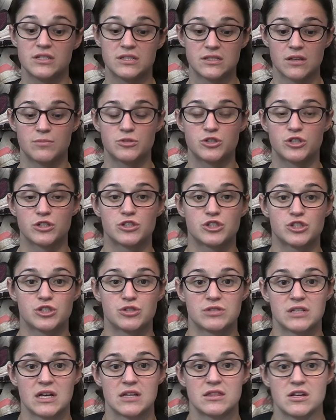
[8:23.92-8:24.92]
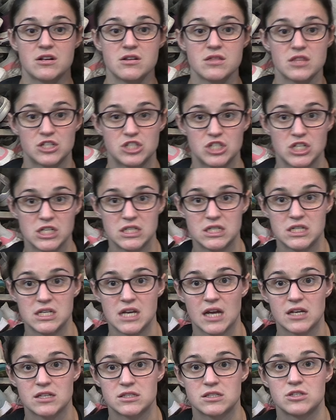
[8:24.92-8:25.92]
is some trail shoes out there, the
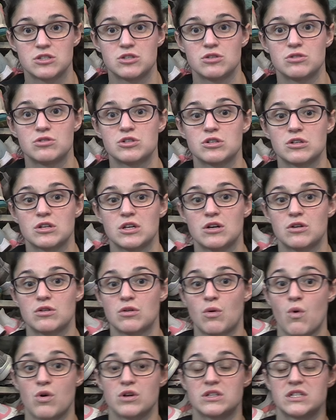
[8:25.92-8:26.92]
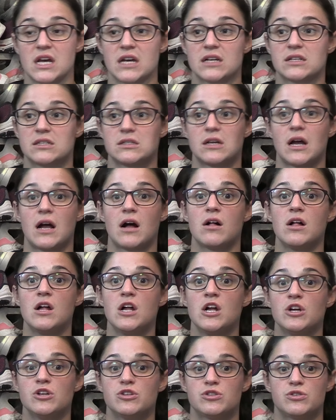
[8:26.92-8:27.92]
GTXs usually, or Gore-Tex style
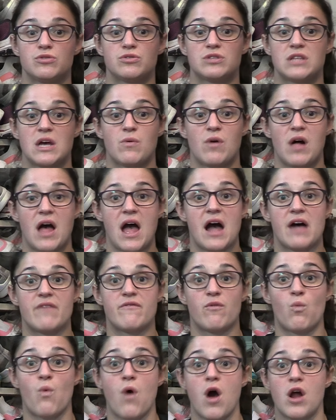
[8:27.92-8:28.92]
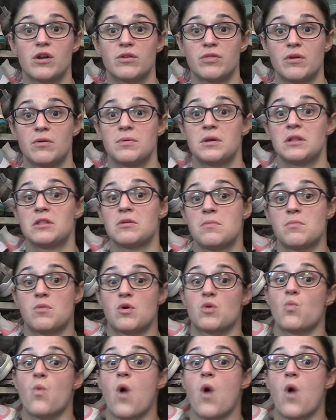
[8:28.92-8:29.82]
shoes that will have water, they'll be a little more